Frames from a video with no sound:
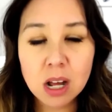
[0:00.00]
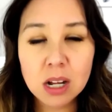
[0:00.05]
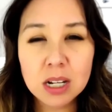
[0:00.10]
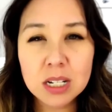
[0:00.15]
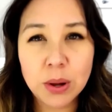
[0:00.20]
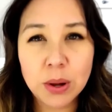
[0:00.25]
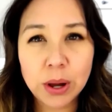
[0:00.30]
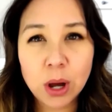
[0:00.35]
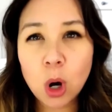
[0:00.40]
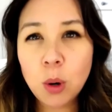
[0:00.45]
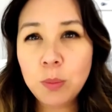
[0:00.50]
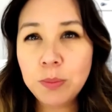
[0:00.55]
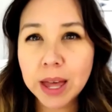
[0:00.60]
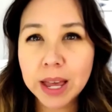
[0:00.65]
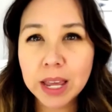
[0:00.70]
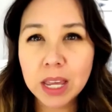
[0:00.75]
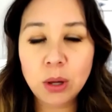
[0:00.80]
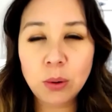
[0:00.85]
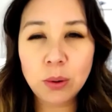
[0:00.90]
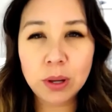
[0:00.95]
So I hope
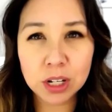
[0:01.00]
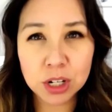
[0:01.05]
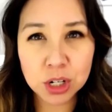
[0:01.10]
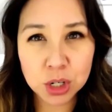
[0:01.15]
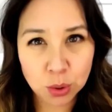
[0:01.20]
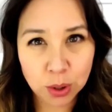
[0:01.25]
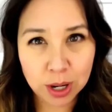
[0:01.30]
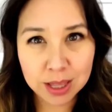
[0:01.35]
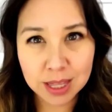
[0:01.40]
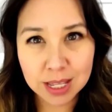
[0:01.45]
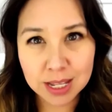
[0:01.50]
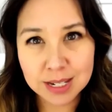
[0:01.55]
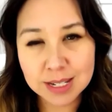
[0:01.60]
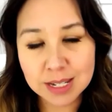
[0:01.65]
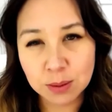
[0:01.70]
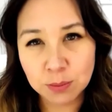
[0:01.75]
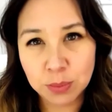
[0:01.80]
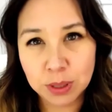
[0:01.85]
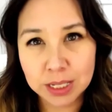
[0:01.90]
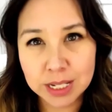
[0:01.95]
that you enjoyed these
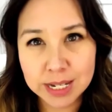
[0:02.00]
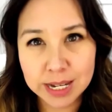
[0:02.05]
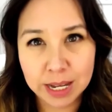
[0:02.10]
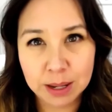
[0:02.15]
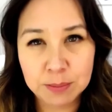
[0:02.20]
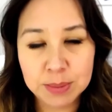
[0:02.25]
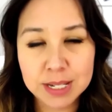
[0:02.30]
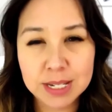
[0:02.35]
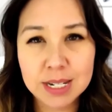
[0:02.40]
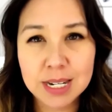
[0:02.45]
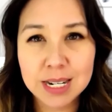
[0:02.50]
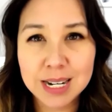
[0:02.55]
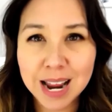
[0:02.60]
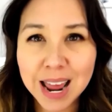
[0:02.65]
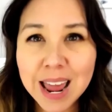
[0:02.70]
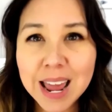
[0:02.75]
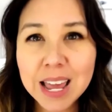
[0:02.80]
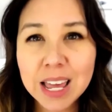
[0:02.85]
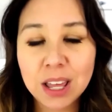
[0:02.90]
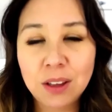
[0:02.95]
simple tips
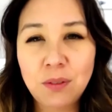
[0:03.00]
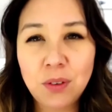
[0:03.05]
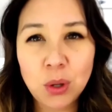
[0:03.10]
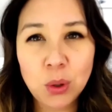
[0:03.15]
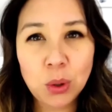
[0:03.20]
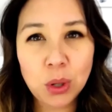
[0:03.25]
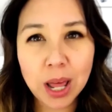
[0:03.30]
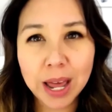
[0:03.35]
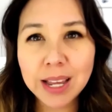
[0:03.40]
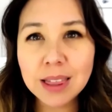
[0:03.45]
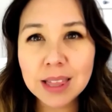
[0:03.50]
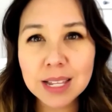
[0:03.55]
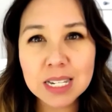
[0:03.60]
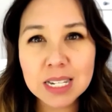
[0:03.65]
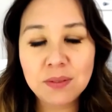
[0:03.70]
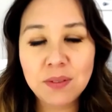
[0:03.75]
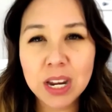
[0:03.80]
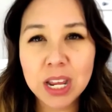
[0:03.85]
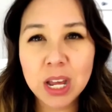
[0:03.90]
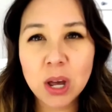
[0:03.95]
today. If you liked this
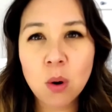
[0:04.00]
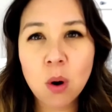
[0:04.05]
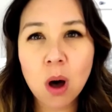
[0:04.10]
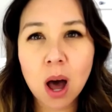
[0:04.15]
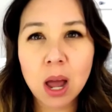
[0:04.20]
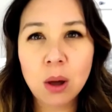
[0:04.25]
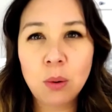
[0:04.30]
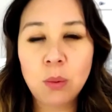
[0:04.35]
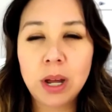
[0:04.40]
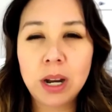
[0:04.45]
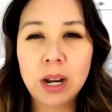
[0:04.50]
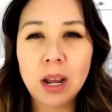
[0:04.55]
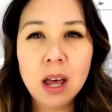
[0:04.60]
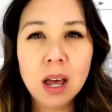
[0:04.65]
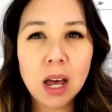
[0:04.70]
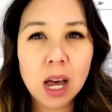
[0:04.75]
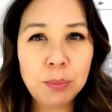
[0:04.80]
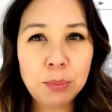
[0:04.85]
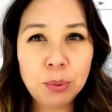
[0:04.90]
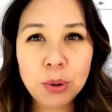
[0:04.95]
video, I would
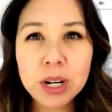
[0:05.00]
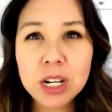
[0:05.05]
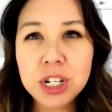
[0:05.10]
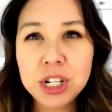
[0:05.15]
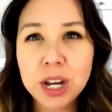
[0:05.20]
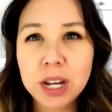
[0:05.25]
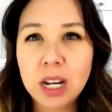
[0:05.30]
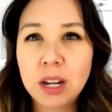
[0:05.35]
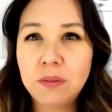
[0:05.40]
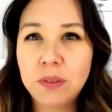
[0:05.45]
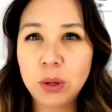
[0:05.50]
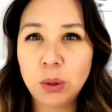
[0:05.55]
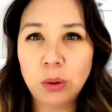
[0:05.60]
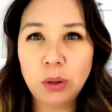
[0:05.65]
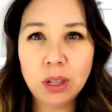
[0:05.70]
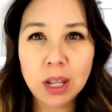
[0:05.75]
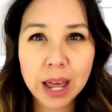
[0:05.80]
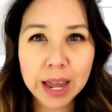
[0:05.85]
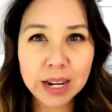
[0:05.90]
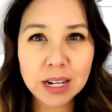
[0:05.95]
appreciate if you
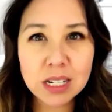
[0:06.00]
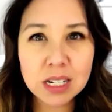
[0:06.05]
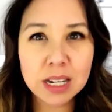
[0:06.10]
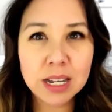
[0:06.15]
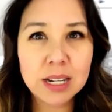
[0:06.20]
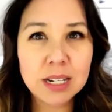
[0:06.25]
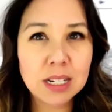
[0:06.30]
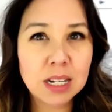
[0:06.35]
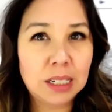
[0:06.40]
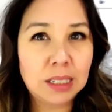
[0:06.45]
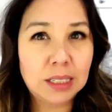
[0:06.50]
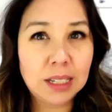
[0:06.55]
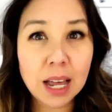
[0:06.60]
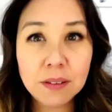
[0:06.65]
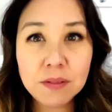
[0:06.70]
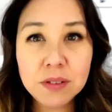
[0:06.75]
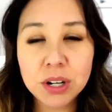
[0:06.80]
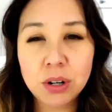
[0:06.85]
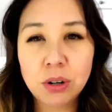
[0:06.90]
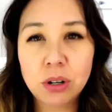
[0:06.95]
liked it,
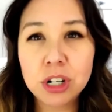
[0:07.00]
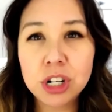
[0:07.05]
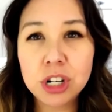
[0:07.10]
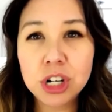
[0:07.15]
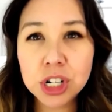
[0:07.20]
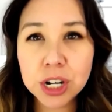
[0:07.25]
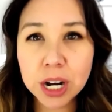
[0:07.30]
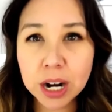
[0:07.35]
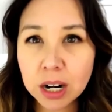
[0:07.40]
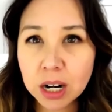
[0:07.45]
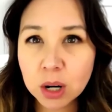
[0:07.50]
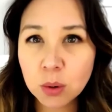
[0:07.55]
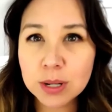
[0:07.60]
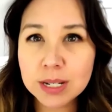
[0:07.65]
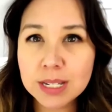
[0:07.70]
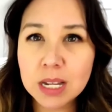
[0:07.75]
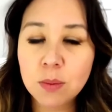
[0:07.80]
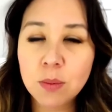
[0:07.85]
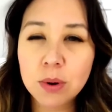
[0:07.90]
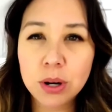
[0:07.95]
loved it, or shared it with
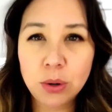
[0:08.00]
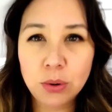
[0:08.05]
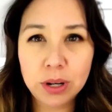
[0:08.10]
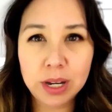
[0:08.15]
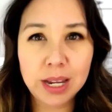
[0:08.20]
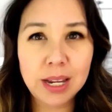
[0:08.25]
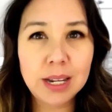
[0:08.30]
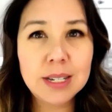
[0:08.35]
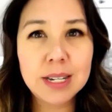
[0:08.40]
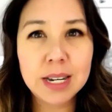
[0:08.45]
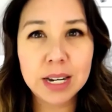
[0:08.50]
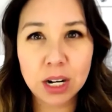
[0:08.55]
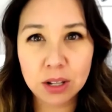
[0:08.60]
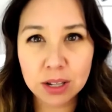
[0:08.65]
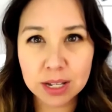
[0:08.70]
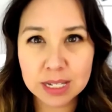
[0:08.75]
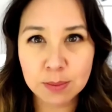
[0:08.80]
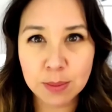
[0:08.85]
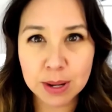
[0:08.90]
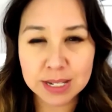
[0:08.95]
someone who needs to hear
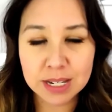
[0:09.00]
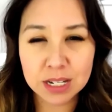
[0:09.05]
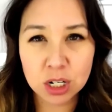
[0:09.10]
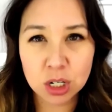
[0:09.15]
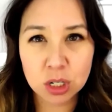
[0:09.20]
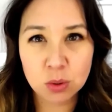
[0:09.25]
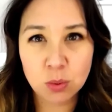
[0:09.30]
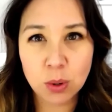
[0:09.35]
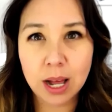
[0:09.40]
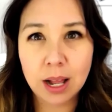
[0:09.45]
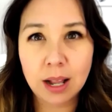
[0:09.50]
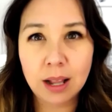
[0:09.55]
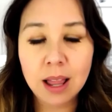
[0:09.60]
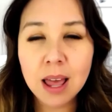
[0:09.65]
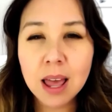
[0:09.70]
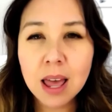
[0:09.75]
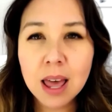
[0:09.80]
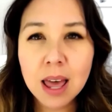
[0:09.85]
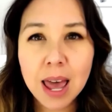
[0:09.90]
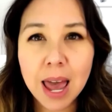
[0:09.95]
this message as well.
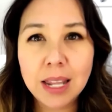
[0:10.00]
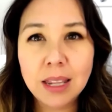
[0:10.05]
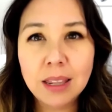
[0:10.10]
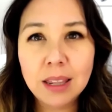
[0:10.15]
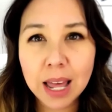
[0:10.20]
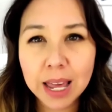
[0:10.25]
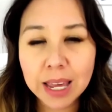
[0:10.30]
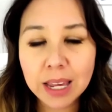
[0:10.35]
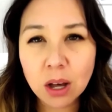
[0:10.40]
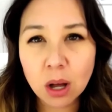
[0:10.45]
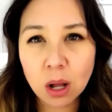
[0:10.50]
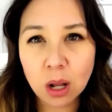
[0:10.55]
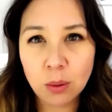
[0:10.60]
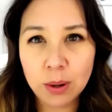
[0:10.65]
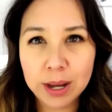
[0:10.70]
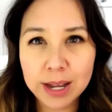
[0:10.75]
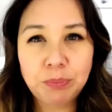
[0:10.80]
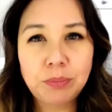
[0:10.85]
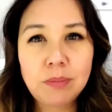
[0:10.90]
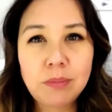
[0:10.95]
And like
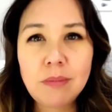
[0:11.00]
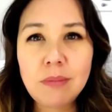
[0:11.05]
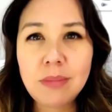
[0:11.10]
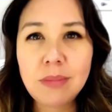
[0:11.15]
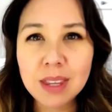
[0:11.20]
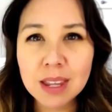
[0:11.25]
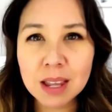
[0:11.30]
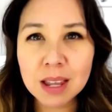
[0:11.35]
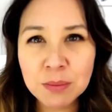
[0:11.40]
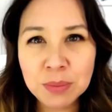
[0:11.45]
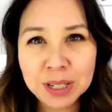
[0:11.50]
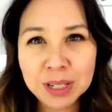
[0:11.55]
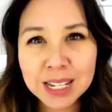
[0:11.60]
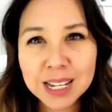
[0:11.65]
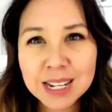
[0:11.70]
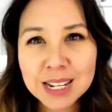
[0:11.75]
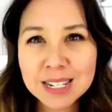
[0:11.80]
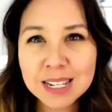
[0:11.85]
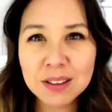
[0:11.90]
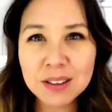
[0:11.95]
always,
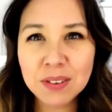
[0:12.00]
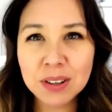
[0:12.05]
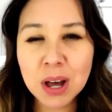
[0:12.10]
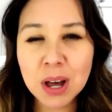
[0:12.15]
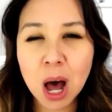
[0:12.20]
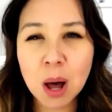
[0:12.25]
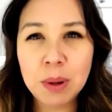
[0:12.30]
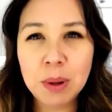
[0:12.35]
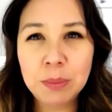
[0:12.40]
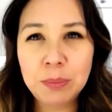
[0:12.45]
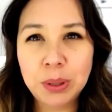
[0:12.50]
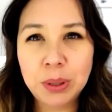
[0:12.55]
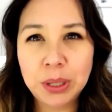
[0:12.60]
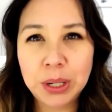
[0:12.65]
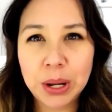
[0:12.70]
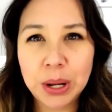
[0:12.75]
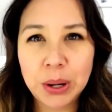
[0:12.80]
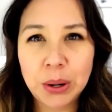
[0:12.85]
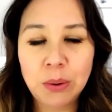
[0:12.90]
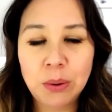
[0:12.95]
please leave a comment
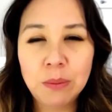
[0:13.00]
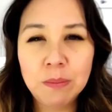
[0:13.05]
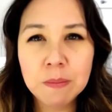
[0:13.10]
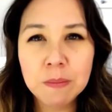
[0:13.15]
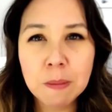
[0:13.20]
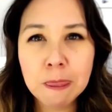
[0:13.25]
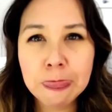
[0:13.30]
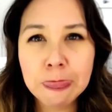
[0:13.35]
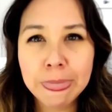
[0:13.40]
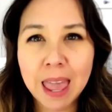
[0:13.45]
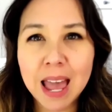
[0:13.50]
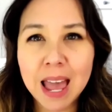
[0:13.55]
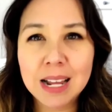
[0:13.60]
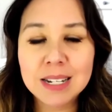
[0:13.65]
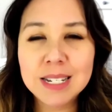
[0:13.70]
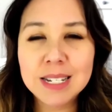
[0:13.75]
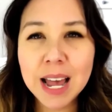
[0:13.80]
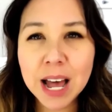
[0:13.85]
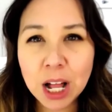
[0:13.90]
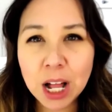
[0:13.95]
below
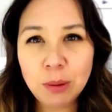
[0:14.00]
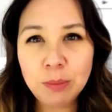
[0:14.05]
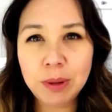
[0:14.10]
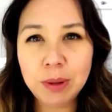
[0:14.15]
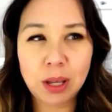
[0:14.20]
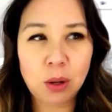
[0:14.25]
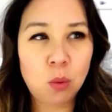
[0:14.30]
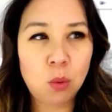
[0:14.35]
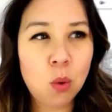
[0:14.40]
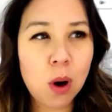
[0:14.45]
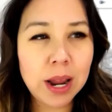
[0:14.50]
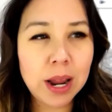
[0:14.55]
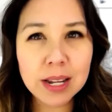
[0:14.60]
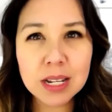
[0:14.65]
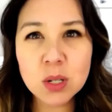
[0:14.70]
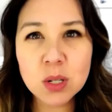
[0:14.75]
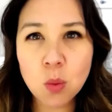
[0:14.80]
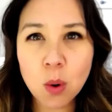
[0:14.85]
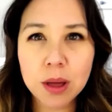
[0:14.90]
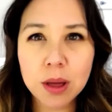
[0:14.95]
and tell me, what
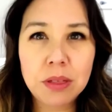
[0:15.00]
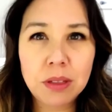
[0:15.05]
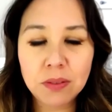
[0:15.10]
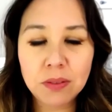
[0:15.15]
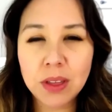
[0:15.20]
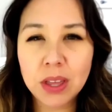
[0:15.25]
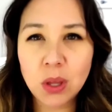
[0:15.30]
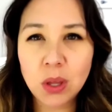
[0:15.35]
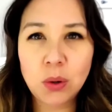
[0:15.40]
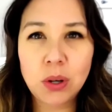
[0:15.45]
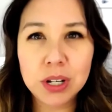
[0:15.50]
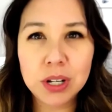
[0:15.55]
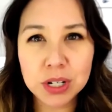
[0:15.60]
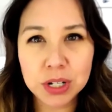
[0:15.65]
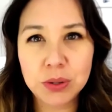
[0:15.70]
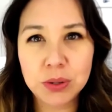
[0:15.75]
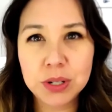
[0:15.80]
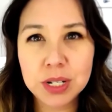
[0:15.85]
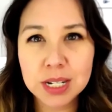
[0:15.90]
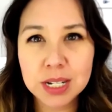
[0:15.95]
is one thing that you can
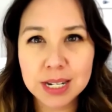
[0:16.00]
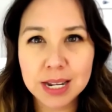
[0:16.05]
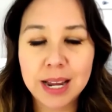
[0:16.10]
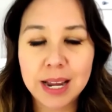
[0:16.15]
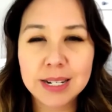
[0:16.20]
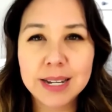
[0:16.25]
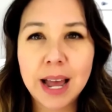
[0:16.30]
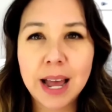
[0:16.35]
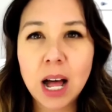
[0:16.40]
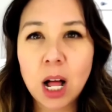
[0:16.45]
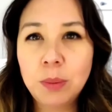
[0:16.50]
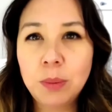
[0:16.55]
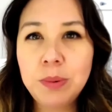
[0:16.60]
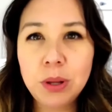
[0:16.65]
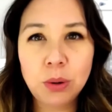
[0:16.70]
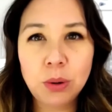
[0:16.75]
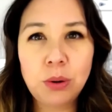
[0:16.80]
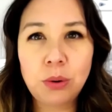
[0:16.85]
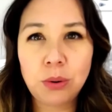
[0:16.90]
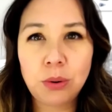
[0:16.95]
do today to help
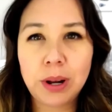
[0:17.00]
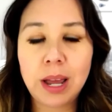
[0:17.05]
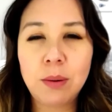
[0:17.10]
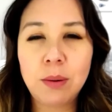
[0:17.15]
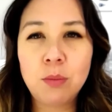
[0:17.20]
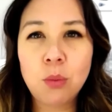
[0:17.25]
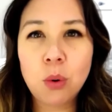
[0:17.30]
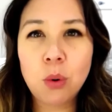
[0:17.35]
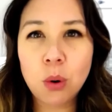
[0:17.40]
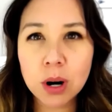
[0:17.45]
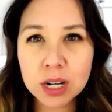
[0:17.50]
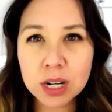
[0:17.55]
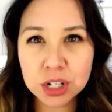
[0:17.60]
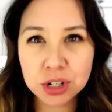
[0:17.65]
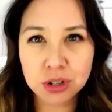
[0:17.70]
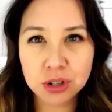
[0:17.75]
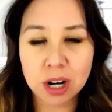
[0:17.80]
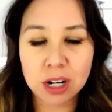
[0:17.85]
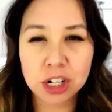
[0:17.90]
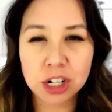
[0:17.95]
you create more
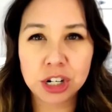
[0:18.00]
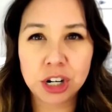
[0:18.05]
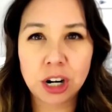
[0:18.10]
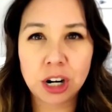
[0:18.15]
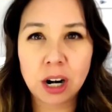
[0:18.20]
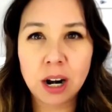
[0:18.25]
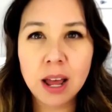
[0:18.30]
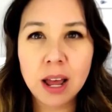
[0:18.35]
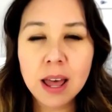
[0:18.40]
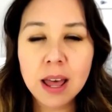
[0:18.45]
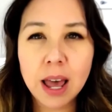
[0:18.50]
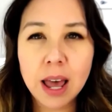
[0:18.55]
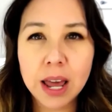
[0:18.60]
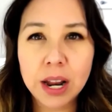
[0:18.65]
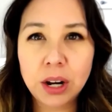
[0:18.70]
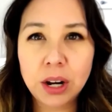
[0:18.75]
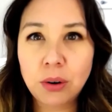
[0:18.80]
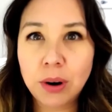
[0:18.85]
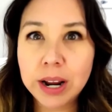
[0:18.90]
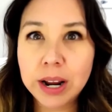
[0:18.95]
structure and
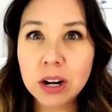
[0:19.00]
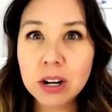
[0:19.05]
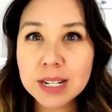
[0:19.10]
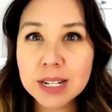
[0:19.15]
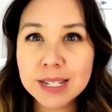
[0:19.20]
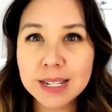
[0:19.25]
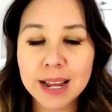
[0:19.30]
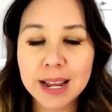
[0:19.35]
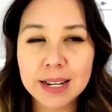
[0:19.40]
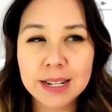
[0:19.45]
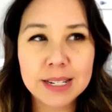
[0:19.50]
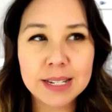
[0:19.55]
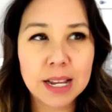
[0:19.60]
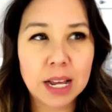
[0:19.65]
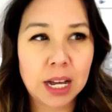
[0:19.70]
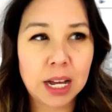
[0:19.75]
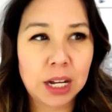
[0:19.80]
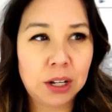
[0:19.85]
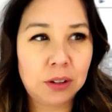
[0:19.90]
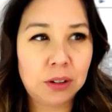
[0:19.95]
a greater sense
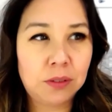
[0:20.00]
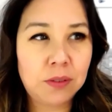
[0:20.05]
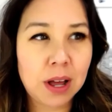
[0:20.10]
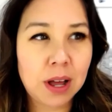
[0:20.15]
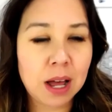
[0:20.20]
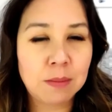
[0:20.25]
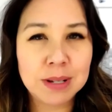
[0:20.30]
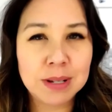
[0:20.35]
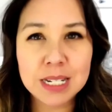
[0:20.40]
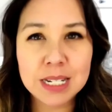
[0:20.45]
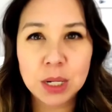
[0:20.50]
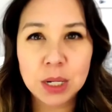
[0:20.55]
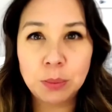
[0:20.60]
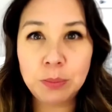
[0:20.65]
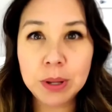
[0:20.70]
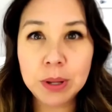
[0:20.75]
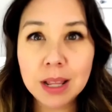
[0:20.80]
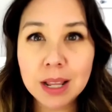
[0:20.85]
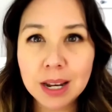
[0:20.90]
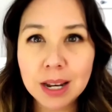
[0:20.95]
of
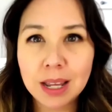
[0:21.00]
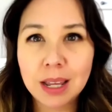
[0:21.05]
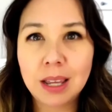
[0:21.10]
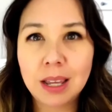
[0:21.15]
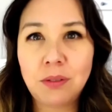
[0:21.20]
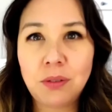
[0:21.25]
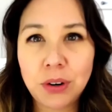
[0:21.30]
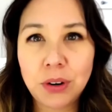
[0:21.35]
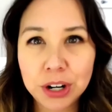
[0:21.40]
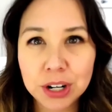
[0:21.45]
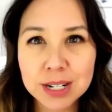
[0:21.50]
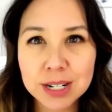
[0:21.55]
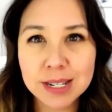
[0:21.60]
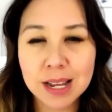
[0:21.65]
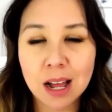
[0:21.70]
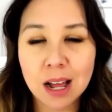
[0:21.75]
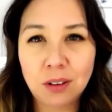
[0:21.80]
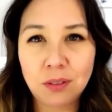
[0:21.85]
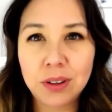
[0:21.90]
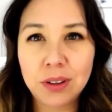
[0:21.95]
stability for
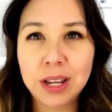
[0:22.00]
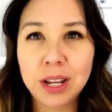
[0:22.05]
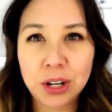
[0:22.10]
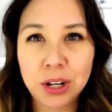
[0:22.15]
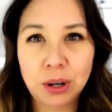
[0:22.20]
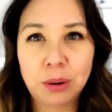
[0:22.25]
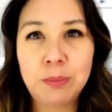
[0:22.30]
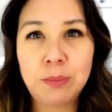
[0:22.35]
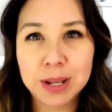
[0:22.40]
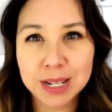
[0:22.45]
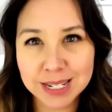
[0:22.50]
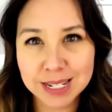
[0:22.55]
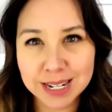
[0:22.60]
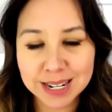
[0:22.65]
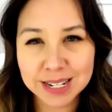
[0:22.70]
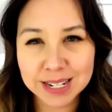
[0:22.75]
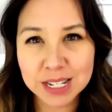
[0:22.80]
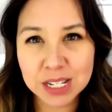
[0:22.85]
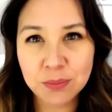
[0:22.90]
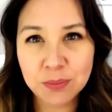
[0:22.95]
yourself in your
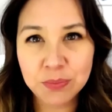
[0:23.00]
business?